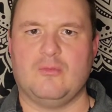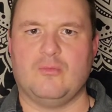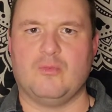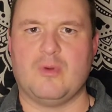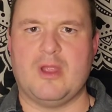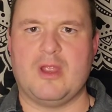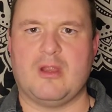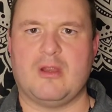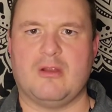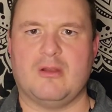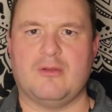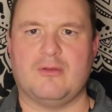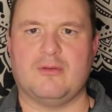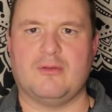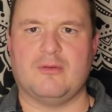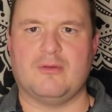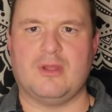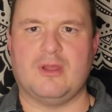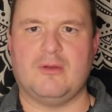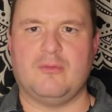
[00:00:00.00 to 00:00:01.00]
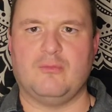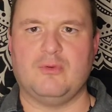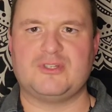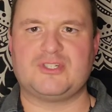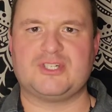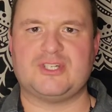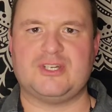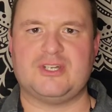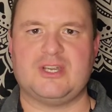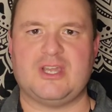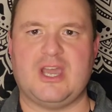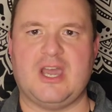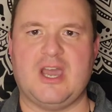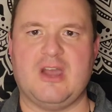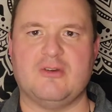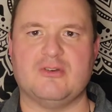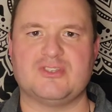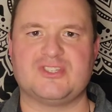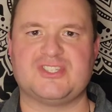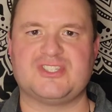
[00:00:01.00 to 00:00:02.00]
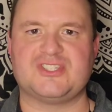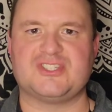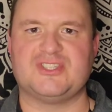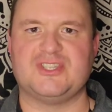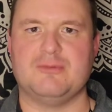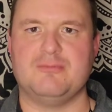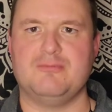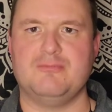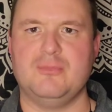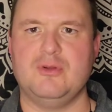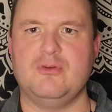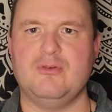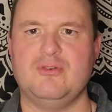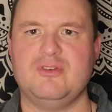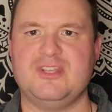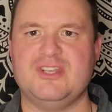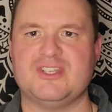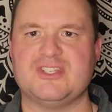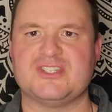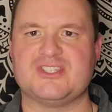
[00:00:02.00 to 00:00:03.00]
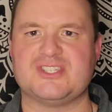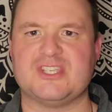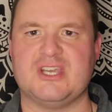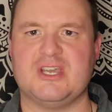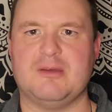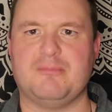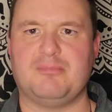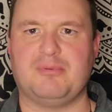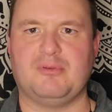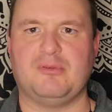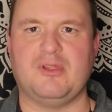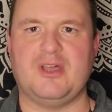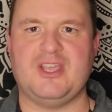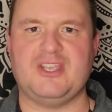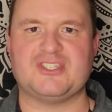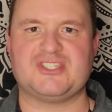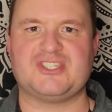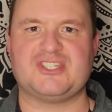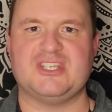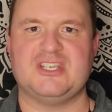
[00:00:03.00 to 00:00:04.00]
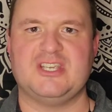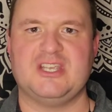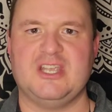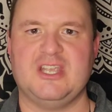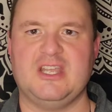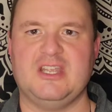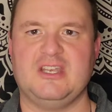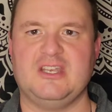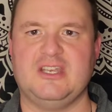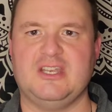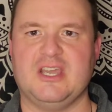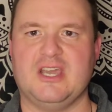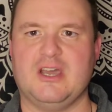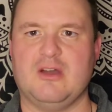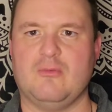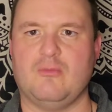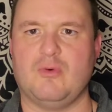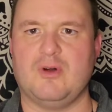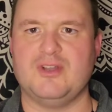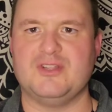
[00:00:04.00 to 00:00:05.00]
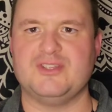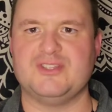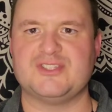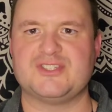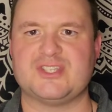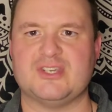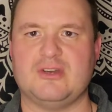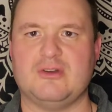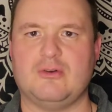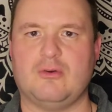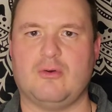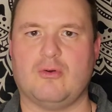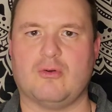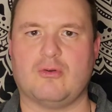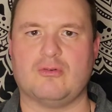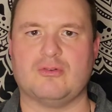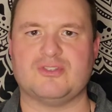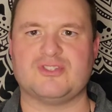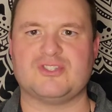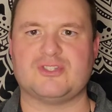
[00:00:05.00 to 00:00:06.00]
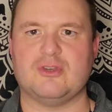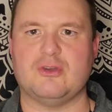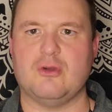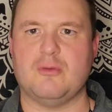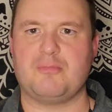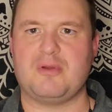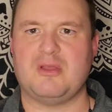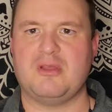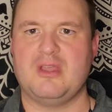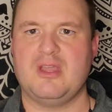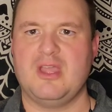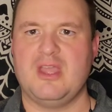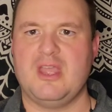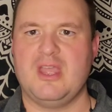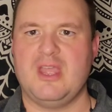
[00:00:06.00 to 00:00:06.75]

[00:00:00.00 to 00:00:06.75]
where, which house the moon is placed in one's horoscope